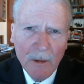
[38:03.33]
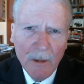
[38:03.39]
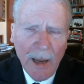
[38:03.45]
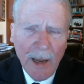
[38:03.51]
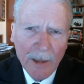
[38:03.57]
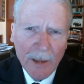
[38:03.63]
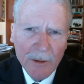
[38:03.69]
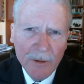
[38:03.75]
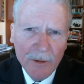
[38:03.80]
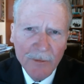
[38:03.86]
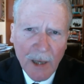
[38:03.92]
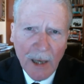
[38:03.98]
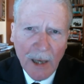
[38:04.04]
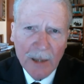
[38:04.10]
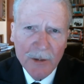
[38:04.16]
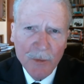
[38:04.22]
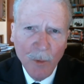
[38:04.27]
act of
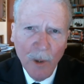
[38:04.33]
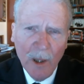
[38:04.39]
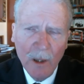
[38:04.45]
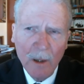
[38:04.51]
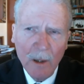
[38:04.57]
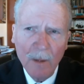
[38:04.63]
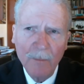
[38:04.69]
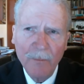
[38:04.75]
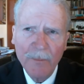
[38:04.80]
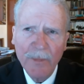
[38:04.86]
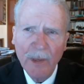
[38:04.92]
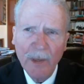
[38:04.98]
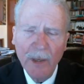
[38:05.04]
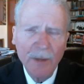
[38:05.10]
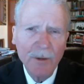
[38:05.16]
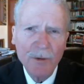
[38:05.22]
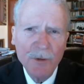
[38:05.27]
God's will.
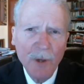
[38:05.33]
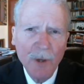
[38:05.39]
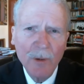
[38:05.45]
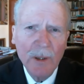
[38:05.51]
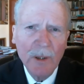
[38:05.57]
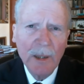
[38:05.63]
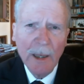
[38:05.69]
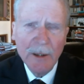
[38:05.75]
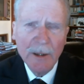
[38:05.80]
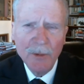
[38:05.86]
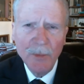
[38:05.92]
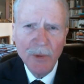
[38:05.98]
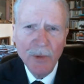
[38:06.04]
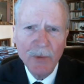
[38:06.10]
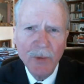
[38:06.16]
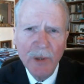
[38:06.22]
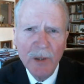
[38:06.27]
And there's no connection
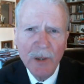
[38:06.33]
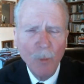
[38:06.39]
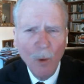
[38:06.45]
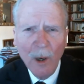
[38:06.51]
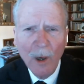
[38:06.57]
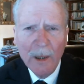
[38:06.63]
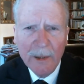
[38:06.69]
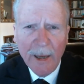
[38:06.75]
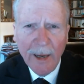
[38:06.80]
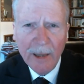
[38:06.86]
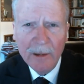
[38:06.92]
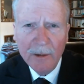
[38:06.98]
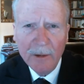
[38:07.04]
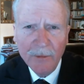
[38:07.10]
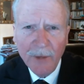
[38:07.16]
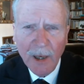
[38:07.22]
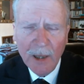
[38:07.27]
between one
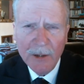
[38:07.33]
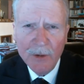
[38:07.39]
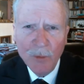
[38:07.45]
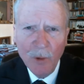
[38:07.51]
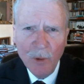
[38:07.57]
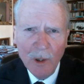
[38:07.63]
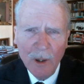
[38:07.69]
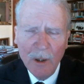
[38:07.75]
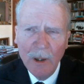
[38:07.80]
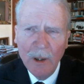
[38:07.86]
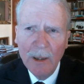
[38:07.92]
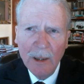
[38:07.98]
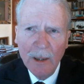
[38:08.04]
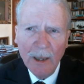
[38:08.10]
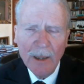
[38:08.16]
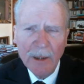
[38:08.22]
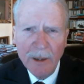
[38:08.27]
act of God's will
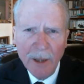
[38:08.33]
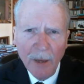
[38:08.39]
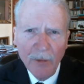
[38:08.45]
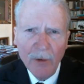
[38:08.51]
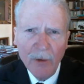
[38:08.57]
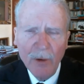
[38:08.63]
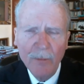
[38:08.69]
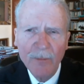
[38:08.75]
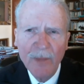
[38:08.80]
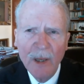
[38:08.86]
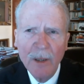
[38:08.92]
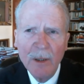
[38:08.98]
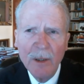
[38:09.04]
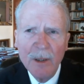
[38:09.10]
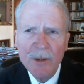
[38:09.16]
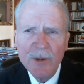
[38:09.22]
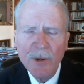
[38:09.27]
and another.
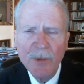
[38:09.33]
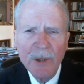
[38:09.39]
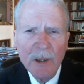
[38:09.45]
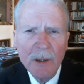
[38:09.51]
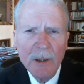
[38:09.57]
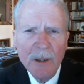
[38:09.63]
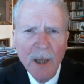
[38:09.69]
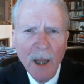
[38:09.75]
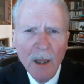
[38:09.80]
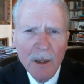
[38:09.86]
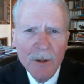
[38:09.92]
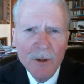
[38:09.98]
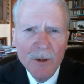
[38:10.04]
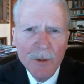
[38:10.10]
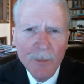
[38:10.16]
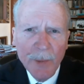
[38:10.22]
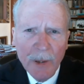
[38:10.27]
So the
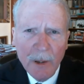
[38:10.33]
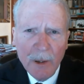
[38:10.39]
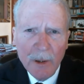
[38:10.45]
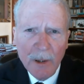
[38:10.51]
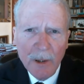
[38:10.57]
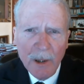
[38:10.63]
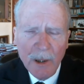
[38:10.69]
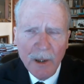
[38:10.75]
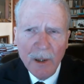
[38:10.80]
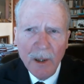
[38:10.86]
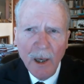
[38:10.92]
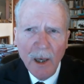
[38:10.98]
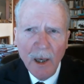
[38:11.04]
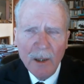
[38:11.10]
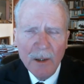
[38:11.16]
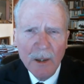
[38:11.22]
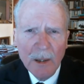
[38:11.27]
intelligibility
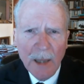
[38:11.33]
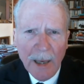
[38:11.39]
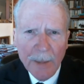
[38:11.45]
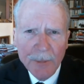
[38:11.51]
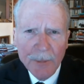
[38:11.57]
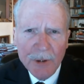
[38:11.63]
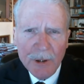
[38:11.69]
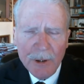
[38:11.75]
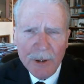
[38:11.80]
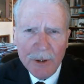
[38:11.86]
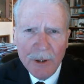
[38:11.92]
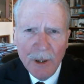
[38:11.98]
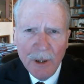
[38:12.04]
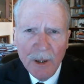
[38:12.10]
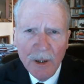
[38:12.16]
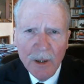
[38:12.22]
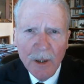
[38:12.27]
collapses.
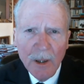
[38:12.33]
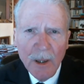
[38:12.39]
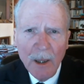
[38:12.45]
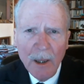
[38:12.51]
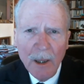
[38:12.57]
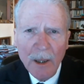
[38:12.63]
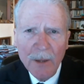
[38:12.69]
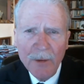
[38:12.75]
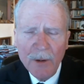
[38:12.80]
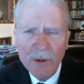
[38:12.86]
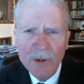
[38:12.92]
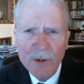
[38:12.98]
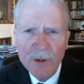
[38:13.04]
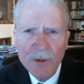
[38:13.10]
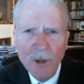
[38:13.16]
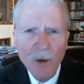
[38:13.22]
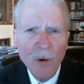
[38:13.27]

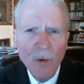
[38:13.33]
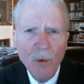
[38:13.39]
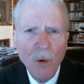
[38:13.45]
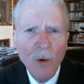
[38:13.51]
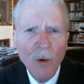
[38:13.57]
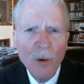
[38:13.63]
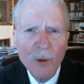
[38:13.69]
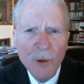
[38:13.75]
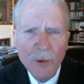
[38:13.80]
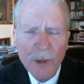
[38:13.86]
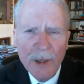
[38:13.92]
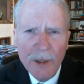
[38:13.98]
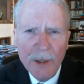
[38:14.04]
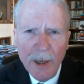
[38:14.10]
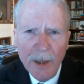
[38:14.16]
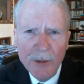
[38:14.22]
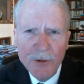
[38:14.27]
There's no order
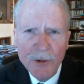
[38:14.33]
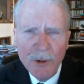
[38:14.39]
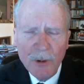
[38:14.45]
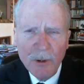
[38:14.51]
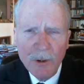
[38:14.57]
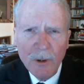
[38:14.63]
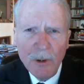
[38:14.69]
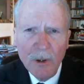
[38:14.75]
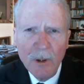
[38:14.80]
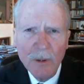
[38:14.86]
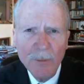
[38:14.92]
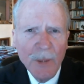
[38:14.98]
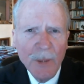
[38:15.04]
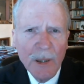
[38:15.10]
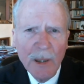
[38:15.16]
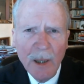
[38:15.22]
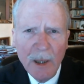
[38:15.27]
in nature
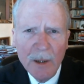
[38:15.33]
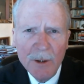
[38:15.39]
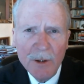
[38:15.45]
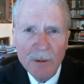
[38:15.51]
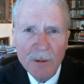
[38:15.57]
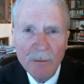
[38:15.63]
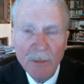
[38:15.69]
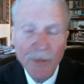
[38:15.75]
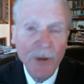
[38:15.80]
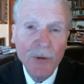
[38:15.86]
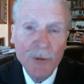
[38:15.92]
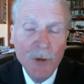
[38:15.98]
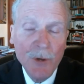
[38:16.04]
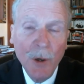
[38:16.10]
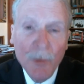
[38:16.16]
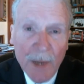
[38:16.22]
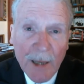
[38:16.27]
because there's
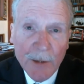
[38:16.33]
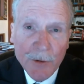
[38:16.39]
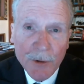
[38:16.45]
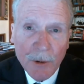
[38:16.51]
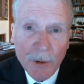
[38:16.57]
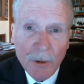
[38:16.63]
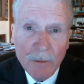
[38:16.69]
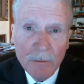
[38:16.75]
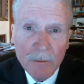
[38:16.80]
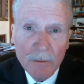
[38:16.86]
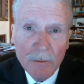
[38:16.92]
no nature.